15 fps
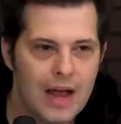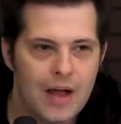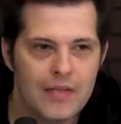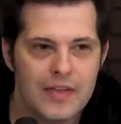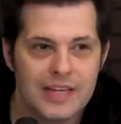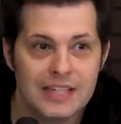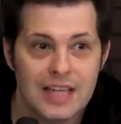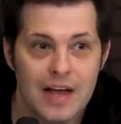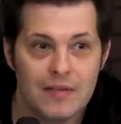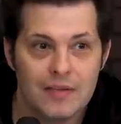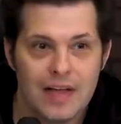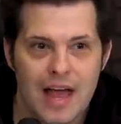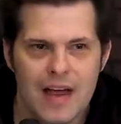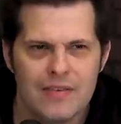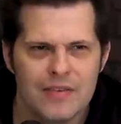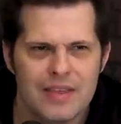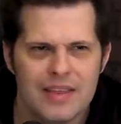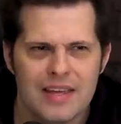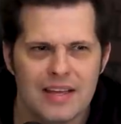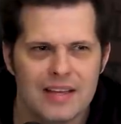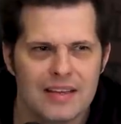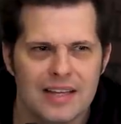Okay, on this level,
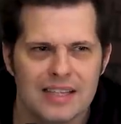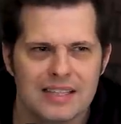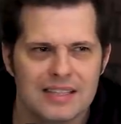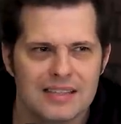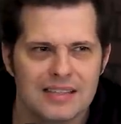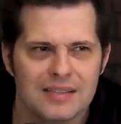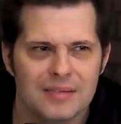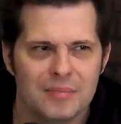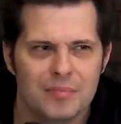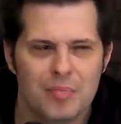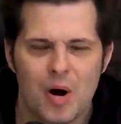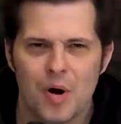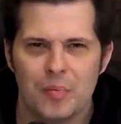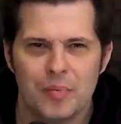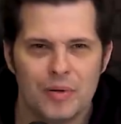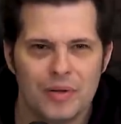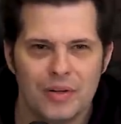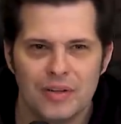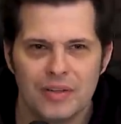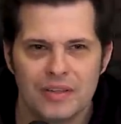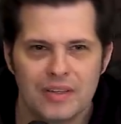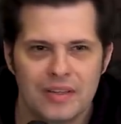everything that's
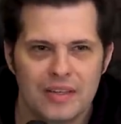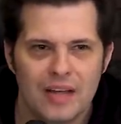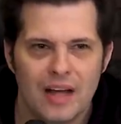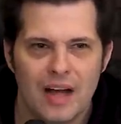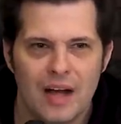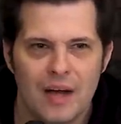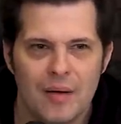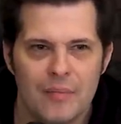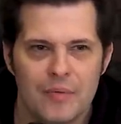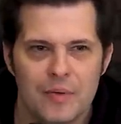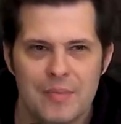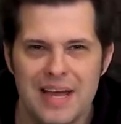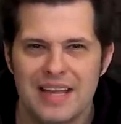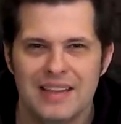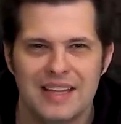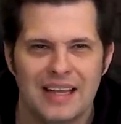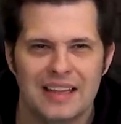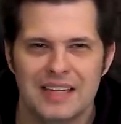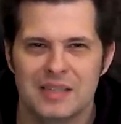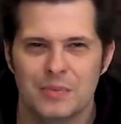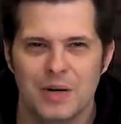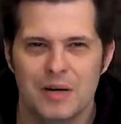purple um, they're making like
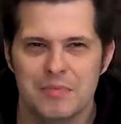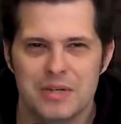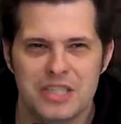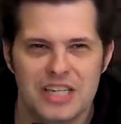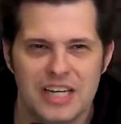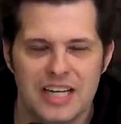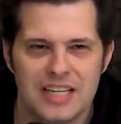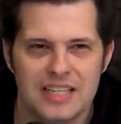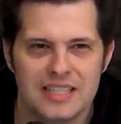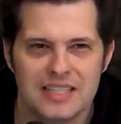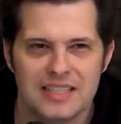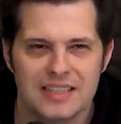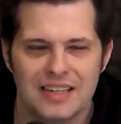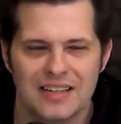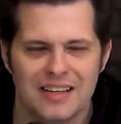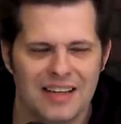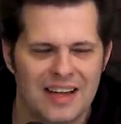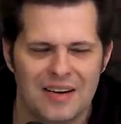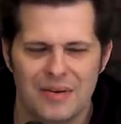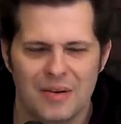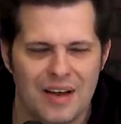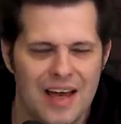these weird machines. I
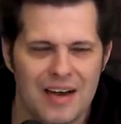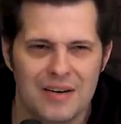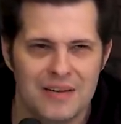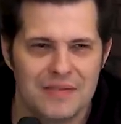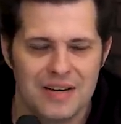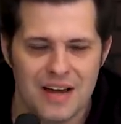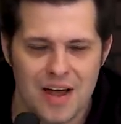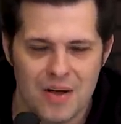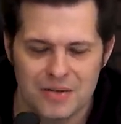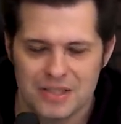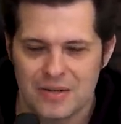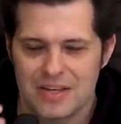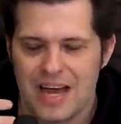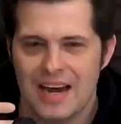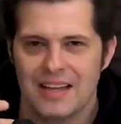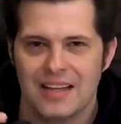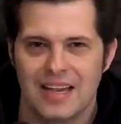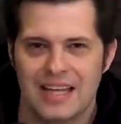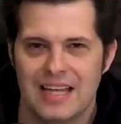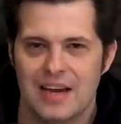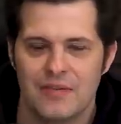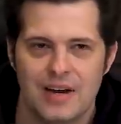don't I don't even know. So you got to
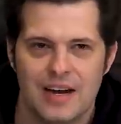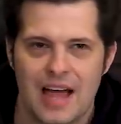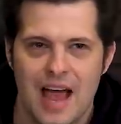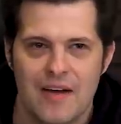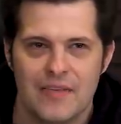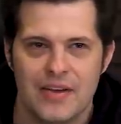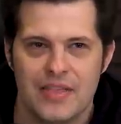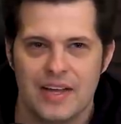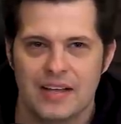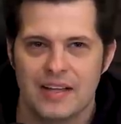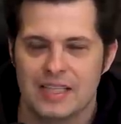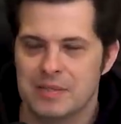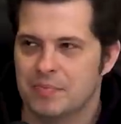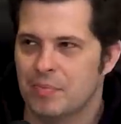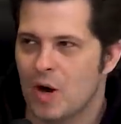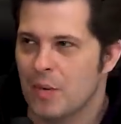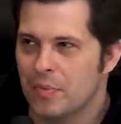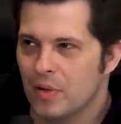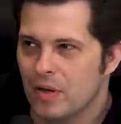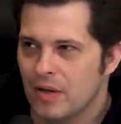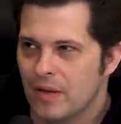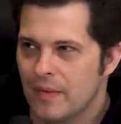like get rid of everything that's
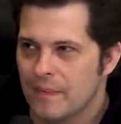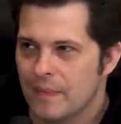purple.